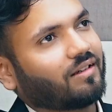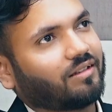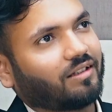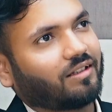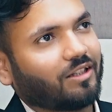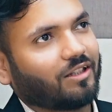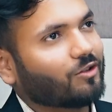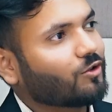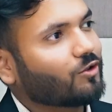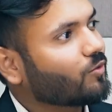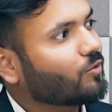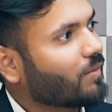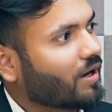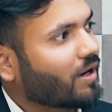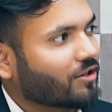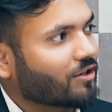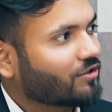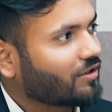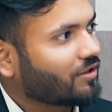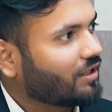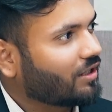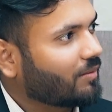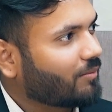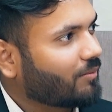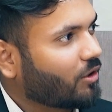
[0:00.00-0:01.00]
Since you
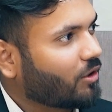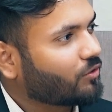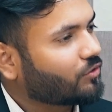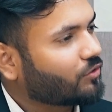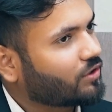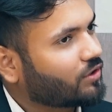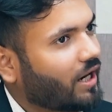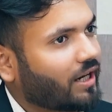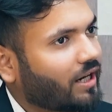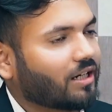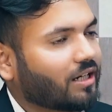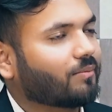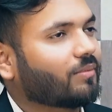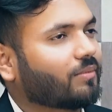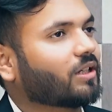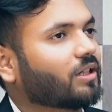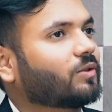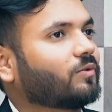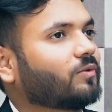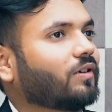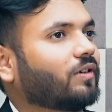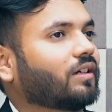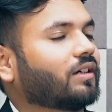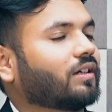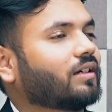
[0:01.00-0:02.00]
mentioned about China
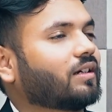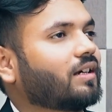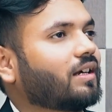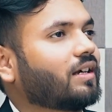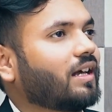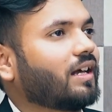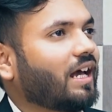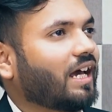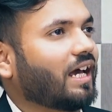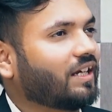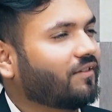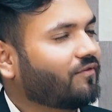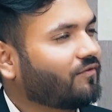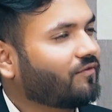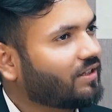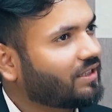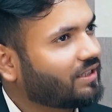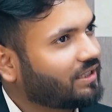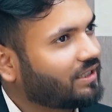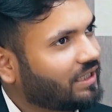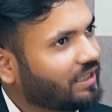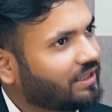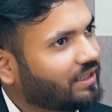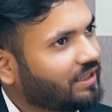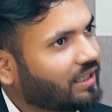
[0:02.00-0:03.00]
plus one, and if we
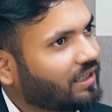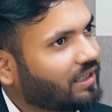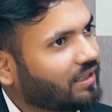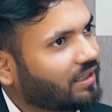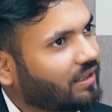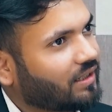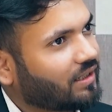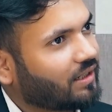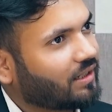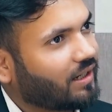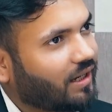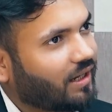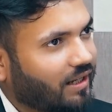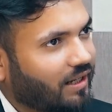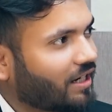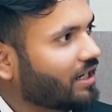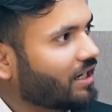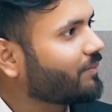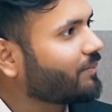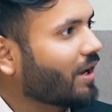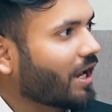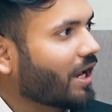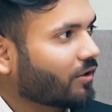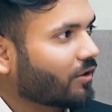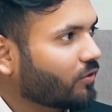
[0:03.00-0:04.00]
see the
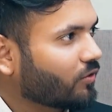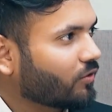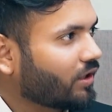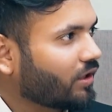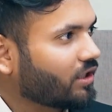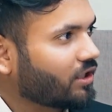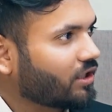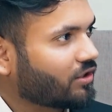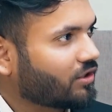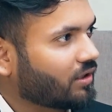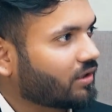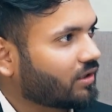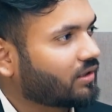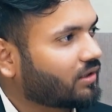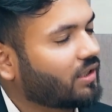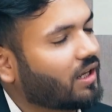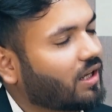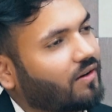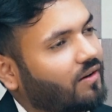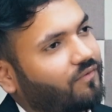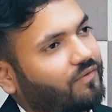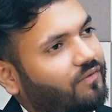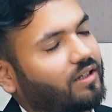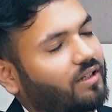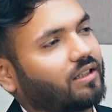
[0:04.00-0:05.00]
current macro conditions they
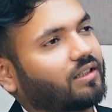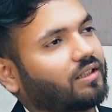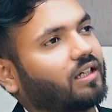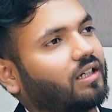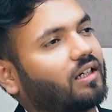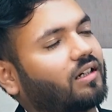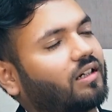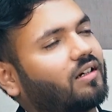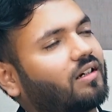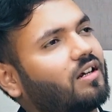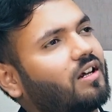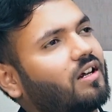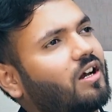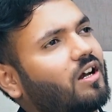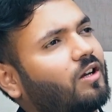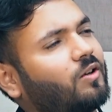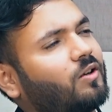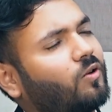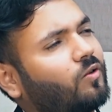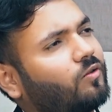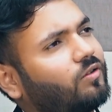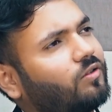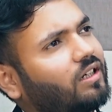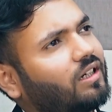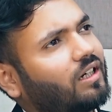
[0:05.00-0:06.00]
are facing,
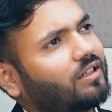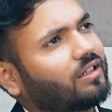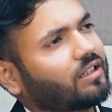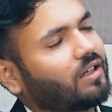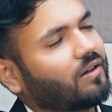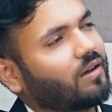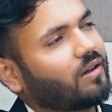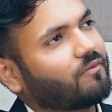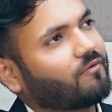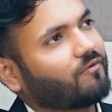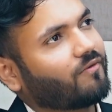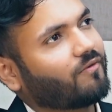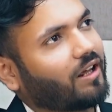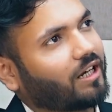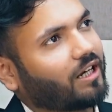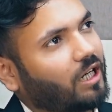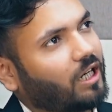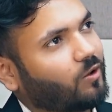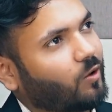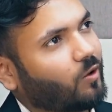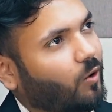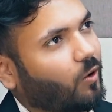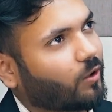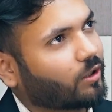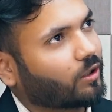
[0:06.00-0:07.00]
do you think it's a
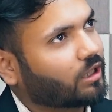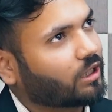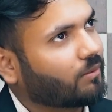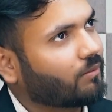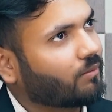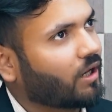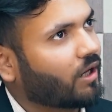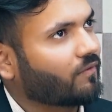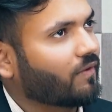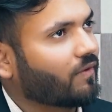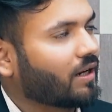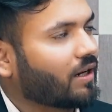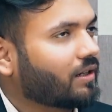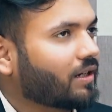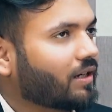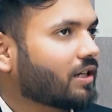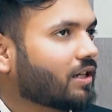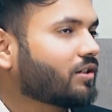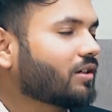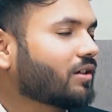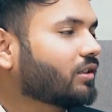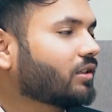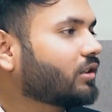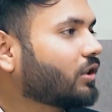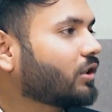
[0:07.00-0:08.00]
very long-term
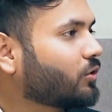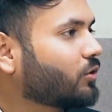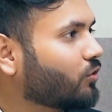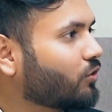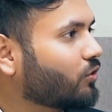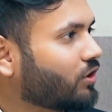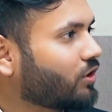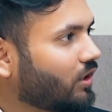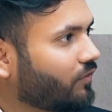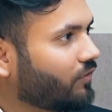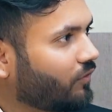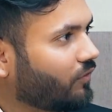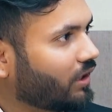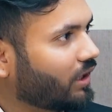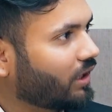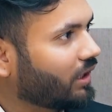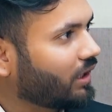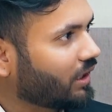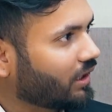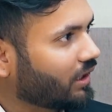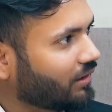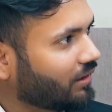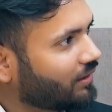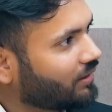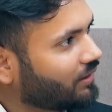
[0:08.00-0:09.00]
advantageous situation for
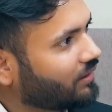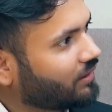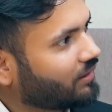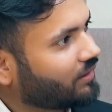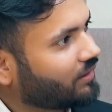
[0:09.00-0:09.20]
India?